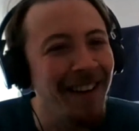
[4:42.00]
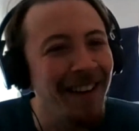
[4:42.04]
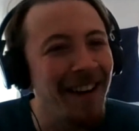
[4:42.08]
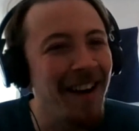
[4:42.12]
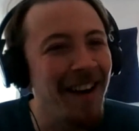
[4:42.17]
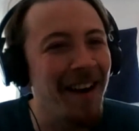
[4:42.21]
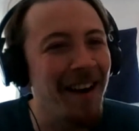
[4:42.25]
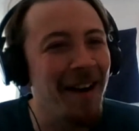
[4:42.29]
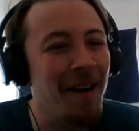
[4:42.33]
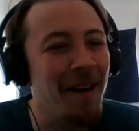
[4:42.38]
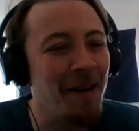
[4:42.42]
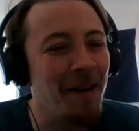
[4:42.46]

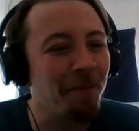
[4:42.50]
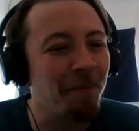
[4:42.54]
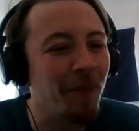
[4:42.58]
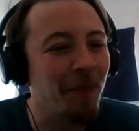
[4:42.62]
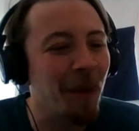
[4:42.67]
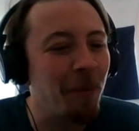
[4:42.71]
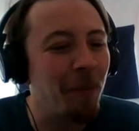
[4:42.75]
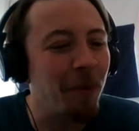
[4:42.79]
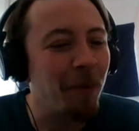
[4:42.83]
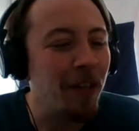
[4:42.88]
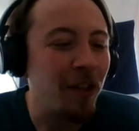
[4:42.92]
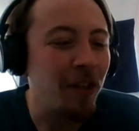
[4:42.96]

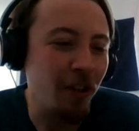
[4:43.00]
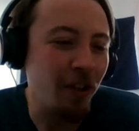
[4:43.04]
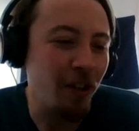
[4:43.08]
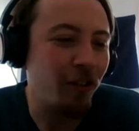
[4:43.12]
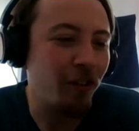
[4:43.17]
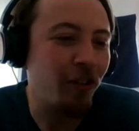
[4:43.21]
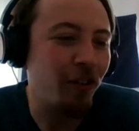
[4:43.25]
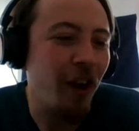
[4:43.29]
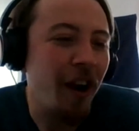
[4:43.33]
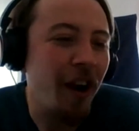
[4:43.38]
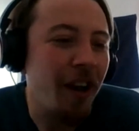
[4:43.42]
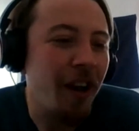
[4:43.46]
But
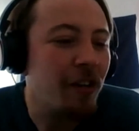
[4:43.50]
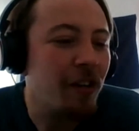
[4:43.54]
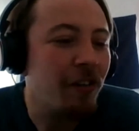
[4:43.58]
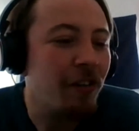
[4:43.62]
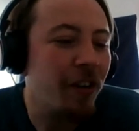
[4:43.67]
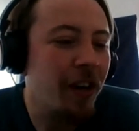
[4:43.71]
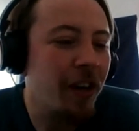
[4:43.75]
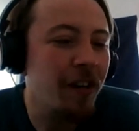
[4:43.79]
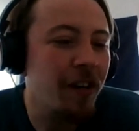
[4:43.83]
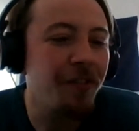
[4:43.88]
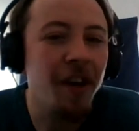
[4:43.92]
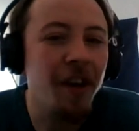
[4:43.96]
he's
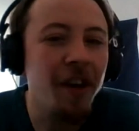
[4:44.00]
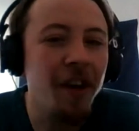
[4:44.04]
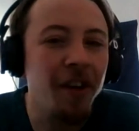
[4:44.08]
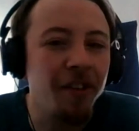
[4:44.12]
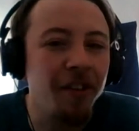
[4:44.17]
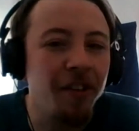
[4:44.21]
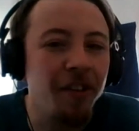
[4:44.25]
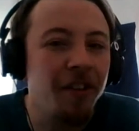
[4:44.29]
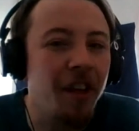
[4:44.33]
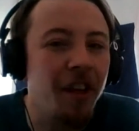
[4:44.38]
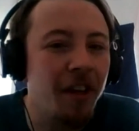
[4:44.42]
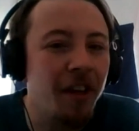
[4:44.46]
very
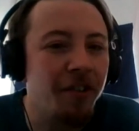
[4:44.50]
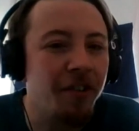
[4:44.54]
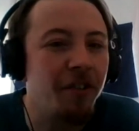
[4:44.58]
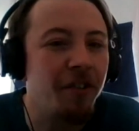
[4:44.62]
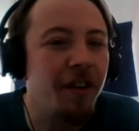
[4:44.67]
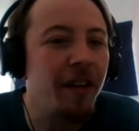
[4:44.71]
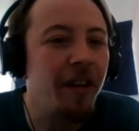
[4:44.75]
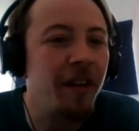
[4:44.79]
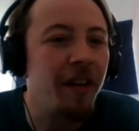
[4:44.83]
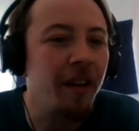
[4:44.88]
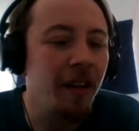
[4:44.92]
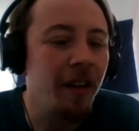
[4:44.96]
invested in
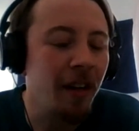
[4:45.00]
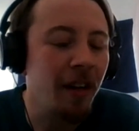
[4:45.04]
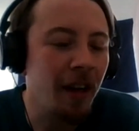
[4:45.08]
history,